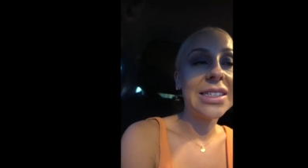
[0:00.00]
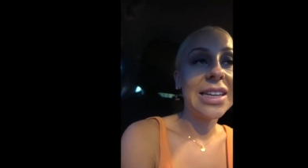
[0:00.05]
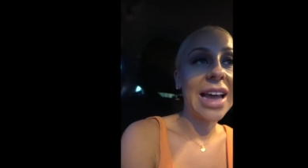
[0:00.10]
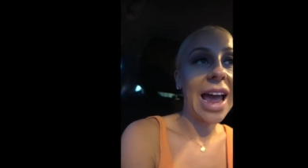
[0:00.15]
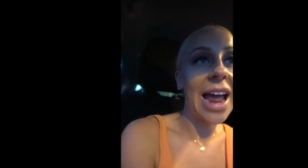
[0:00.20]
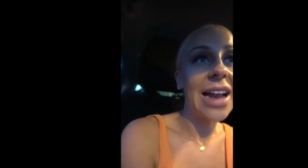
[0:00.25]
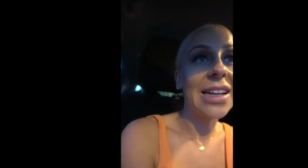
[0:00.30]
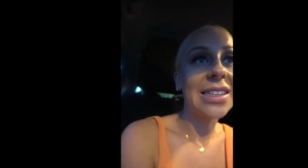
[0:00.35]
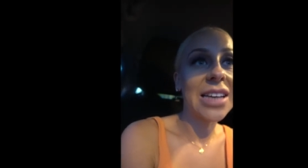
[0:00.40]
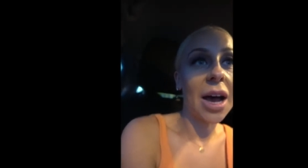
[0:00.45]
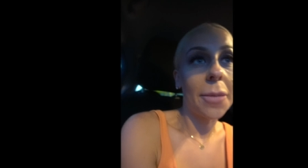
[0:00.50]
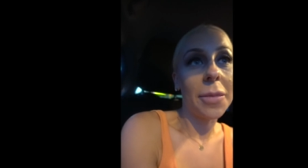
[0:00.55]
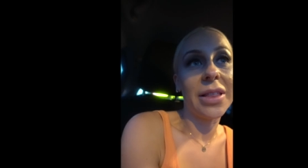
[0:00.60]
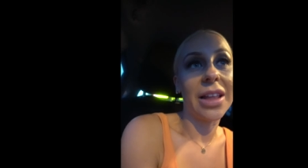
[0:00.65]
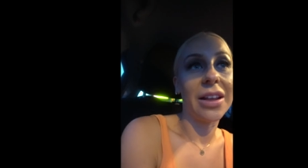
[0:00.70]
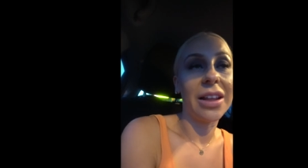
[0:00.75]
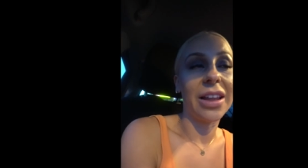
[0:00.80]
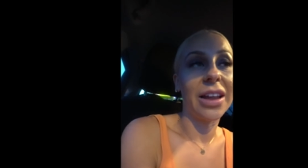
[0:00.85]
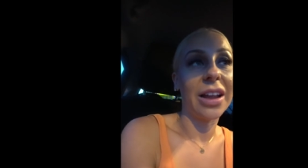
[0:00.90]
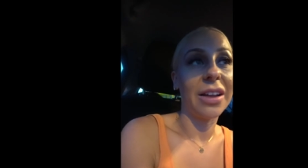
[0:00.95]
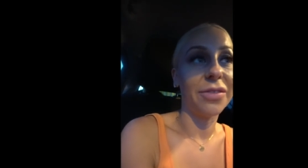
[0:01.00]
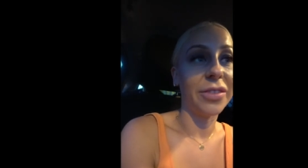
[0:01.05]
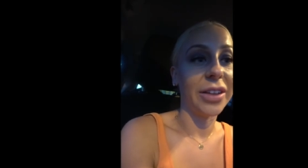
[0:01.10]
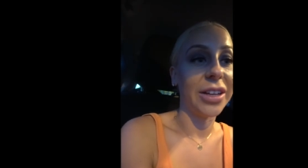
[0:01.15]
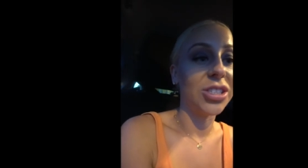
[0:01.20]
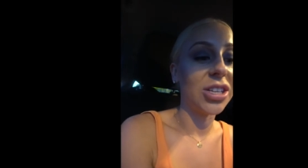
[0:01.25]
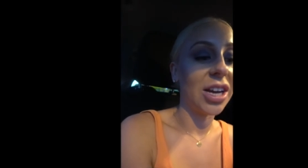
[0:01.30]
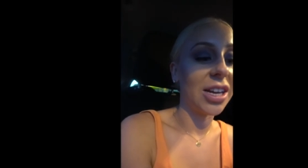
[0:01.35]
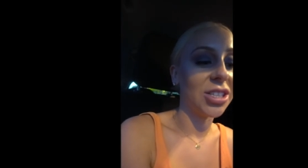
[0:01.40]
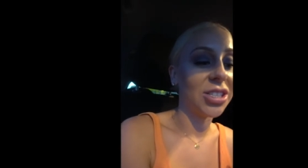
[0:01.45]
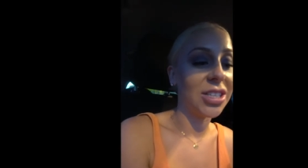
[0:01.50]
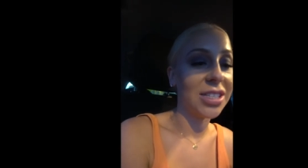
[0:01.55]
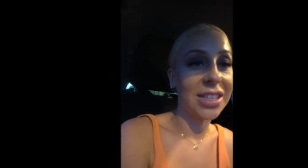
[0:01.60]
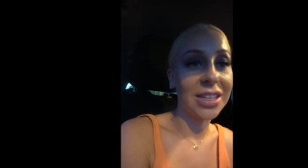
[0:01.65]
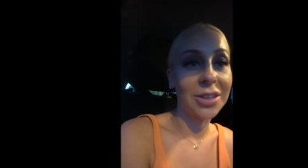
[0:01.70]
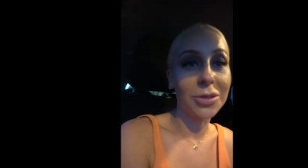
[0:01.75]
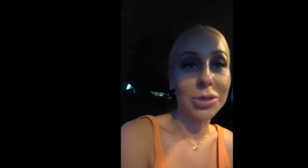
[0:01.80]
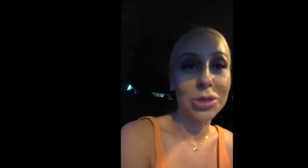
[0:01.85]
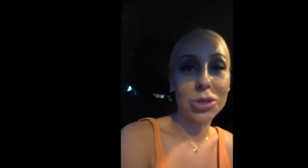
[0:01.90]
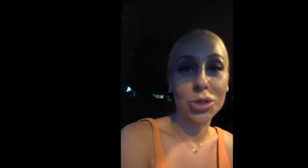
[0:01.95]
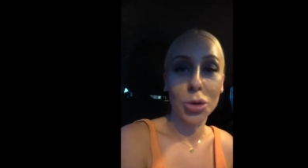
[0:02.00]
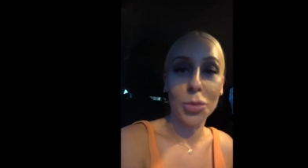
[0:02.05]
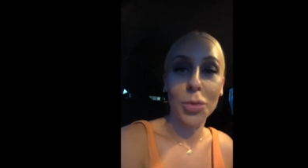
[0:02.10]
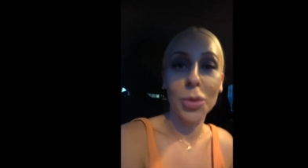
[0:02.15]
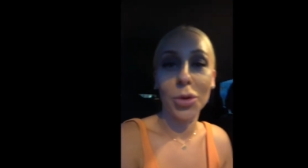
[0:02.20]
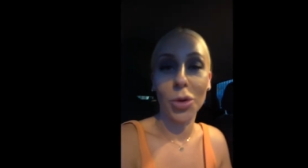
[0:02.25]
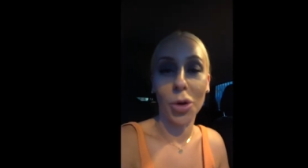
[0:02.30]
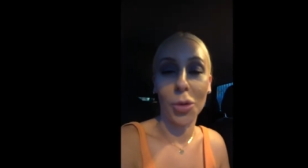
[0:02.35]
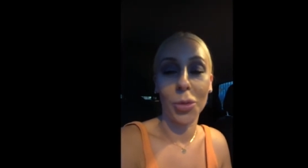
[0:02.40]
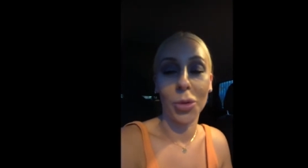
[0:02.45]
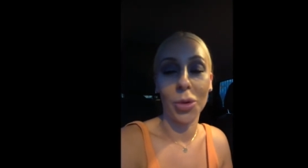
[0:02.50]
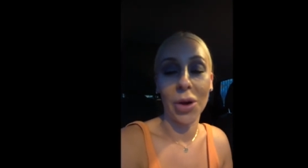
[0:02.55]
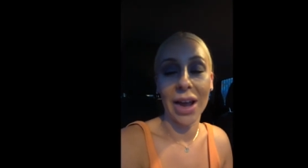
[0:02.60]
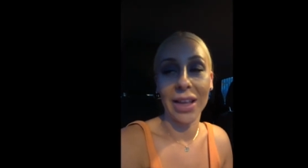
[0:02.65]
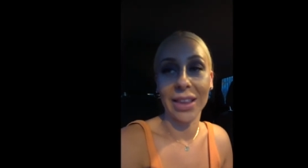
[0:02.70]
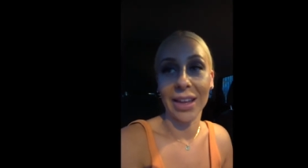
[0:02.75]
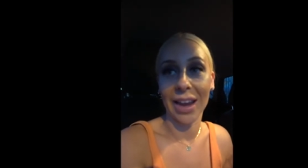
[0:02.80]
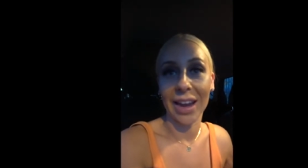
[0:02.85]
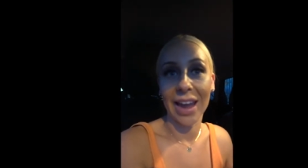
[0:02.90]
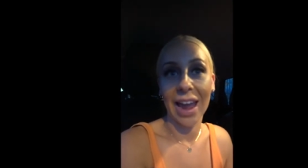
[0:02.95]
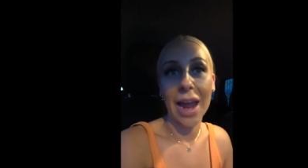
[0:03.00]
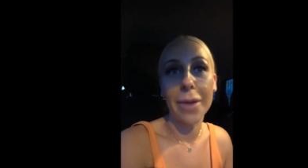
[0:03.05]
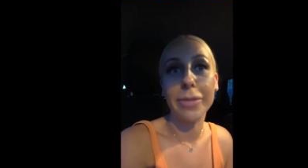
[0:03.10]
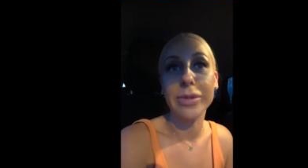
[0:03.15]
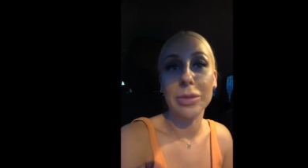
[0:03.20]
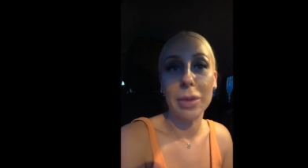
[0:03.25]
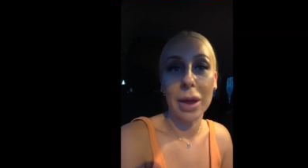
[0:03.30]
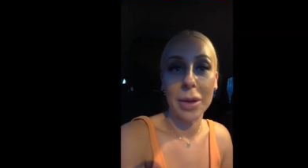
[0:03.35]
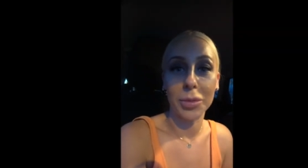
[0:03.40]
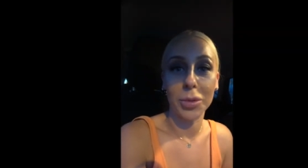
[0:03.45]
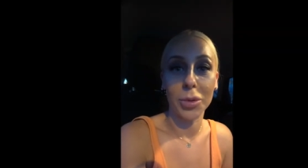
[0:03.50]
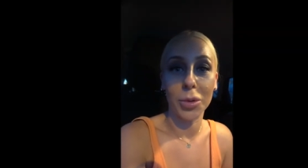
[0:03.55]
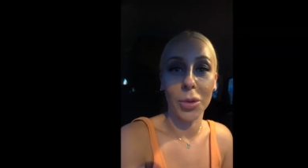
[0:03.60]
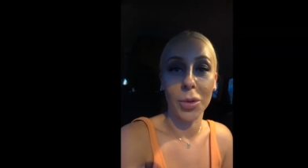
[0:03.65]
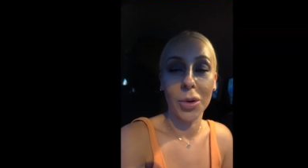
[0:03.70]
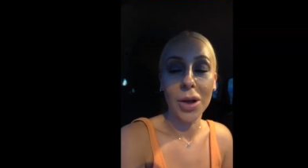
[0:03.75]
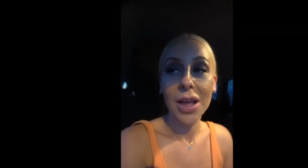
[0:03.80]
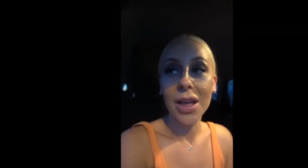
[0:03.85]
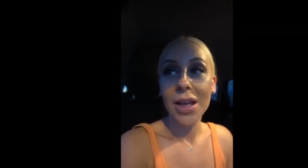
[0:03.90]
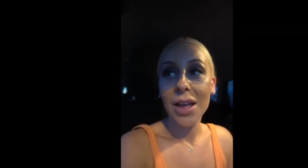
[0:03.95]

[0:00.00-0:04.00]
tense up and then like flinch and she said it was super normal and like heaps of people